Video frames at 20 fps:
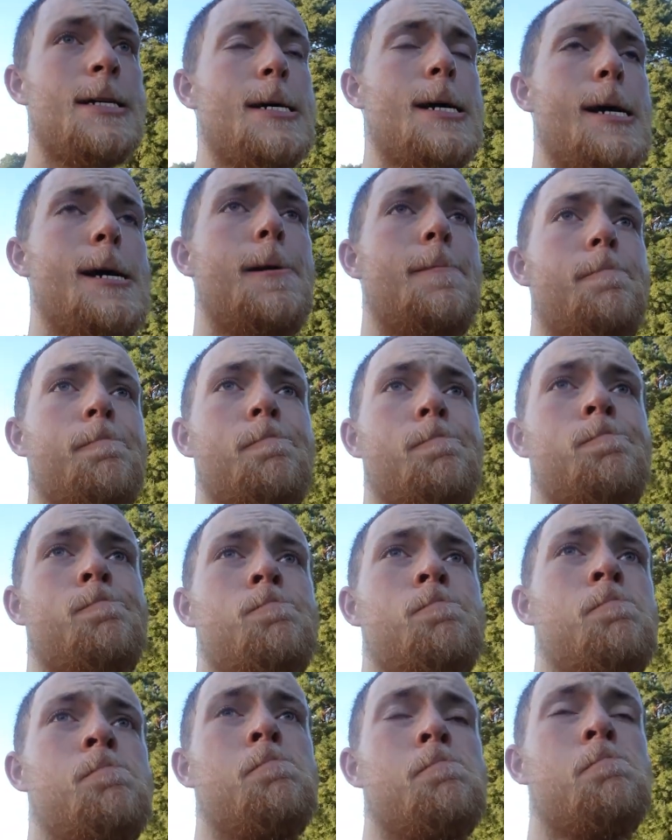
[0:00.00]
Um,
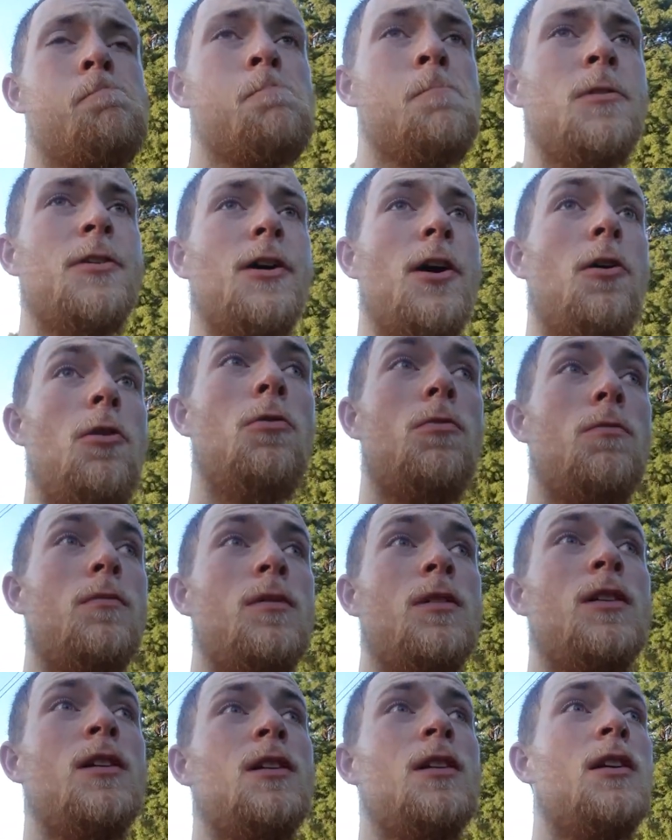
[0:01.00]
so
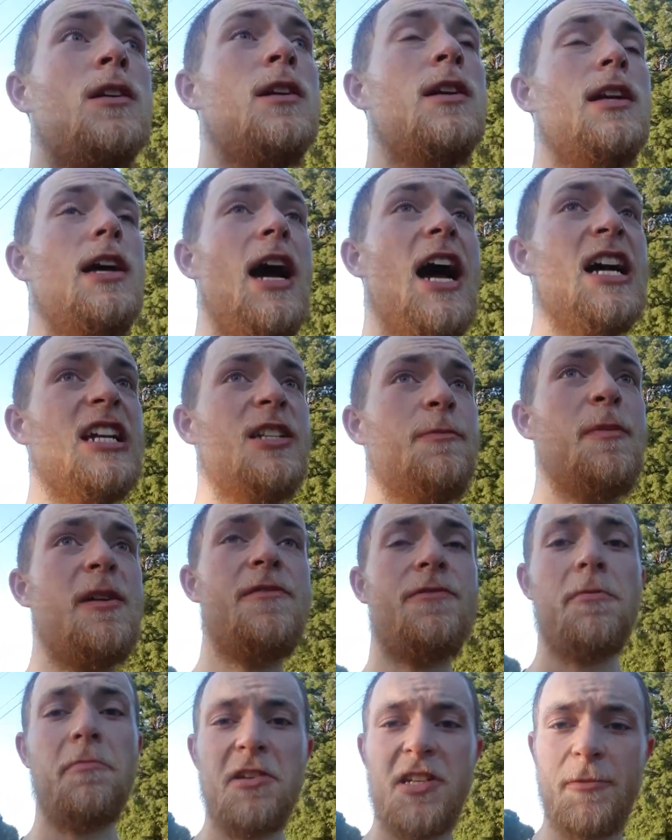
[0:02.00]
I speak
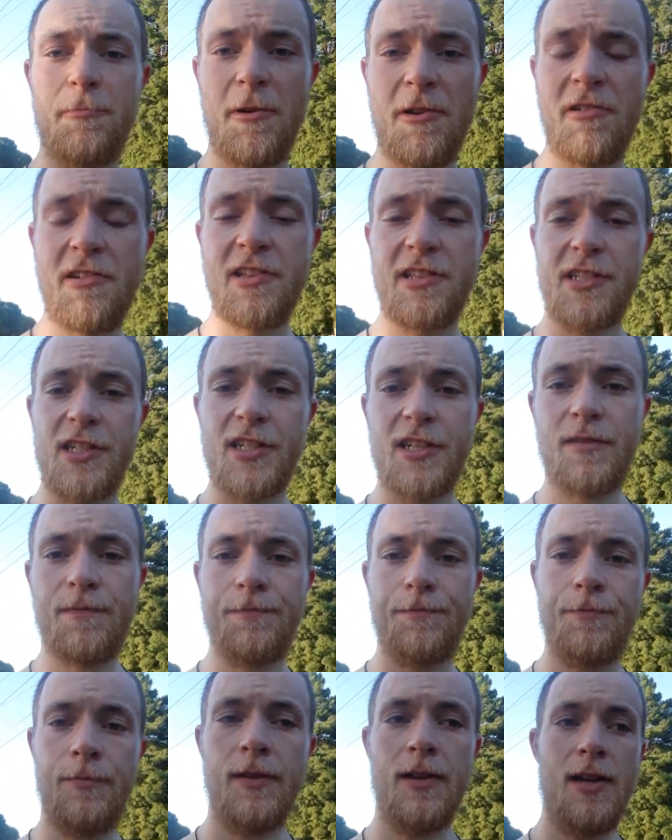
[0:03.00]
from experience
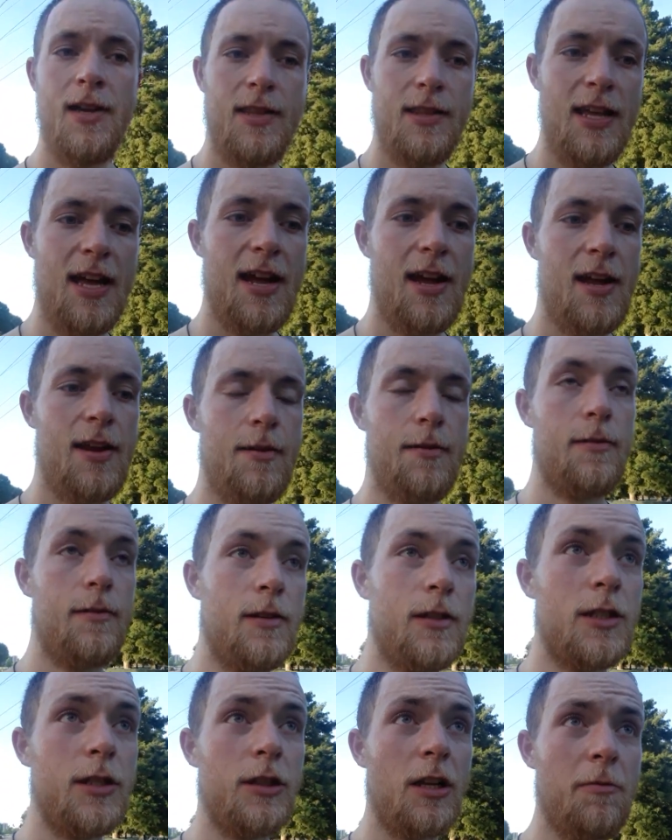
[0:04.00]
that
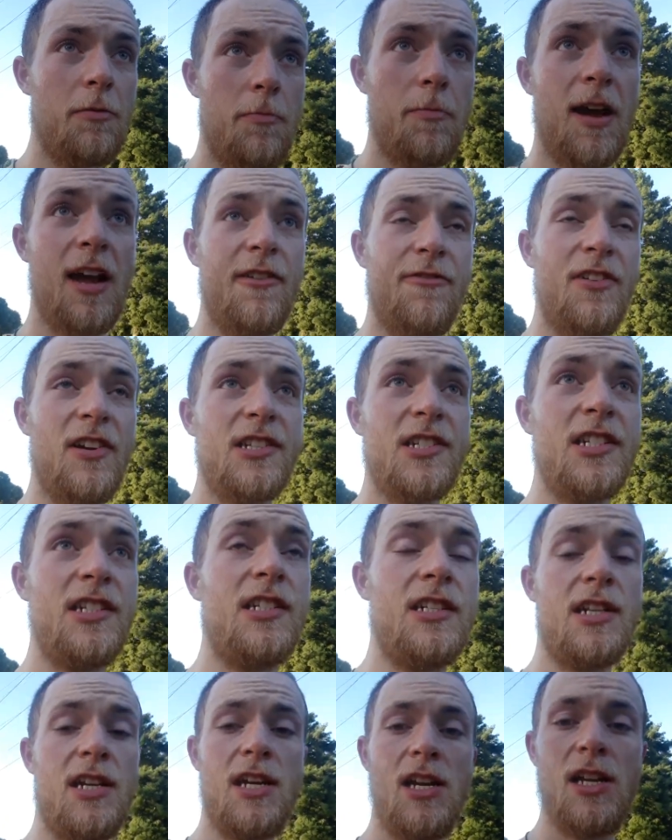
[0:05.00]
deliberate manifesting,